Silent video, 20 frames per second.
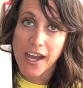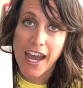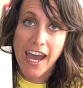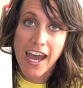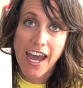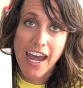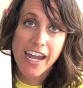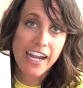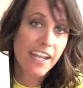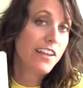
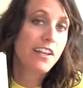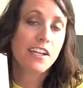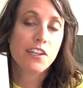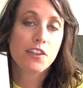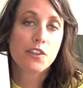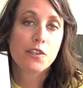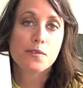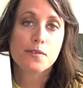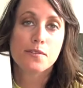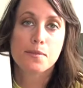highlight
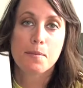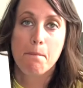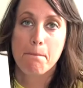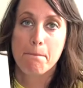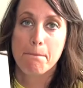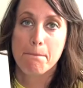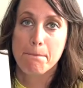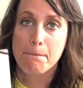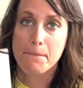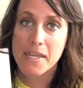those
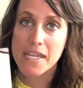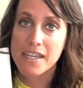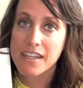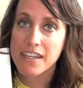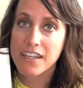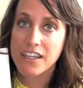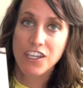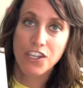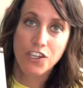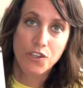
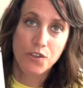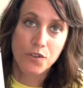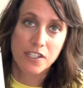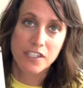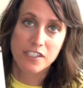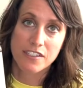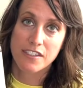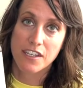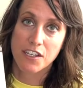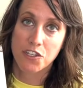big
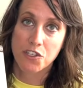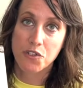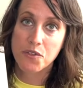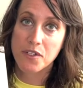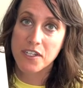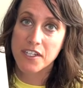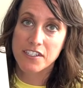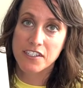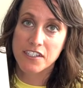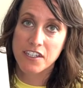units that you
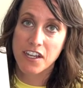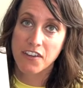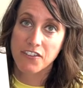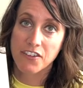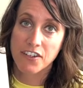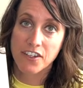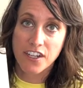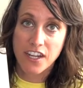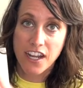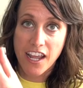need to
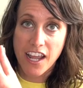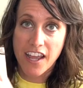cover